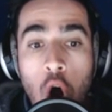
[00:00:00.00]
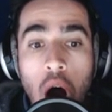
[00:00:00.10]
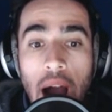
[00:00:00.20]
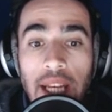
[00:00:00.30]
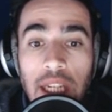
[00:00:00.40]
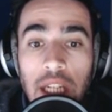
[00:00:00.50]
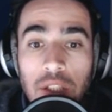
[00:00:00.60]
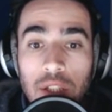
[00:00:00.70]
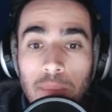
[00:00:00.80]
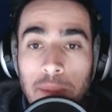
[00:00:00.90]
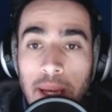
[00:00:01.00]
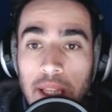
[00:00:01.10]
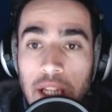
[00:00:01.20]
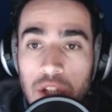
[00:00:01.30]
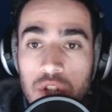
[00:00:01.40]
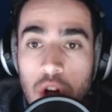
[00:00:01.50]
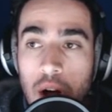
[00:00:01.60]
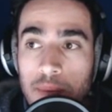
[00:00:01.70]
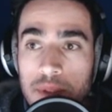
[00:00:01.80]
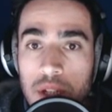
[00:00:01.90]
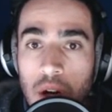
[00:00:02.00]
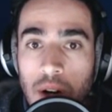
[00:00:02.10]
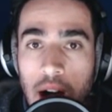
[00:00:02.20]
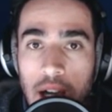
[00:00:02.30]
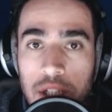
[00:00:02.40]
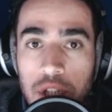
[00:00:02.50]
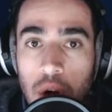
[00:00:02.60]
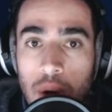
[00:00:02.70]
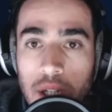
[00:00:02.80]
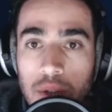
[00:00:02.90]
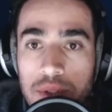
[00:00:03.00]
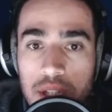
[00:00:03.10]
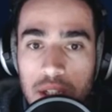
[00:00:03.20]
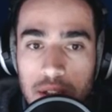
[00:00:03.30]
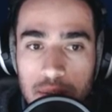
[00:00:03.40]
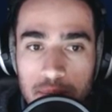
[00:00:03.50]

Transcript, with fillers: I need to complete my kitchen job. No, I don't want to lose it.